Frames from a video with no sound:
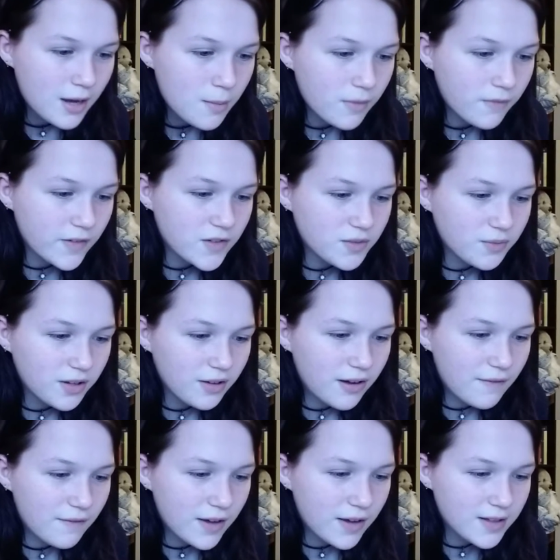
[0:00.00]
Professor Willow,
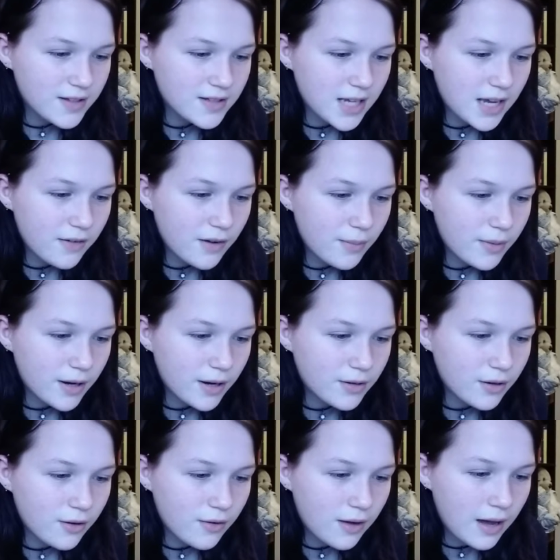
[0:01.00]
I found this eerie, but I
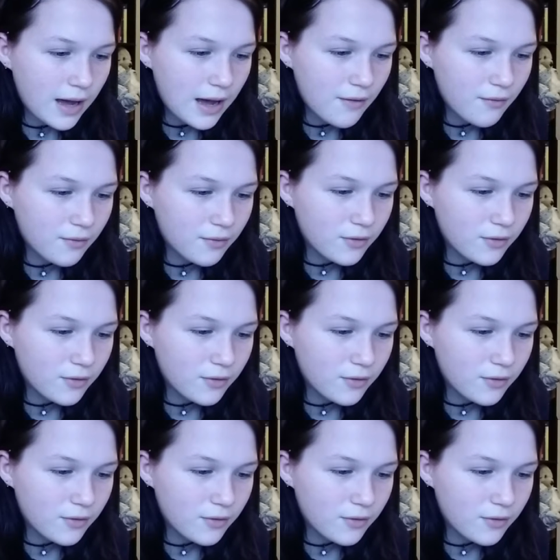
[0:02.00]
don't have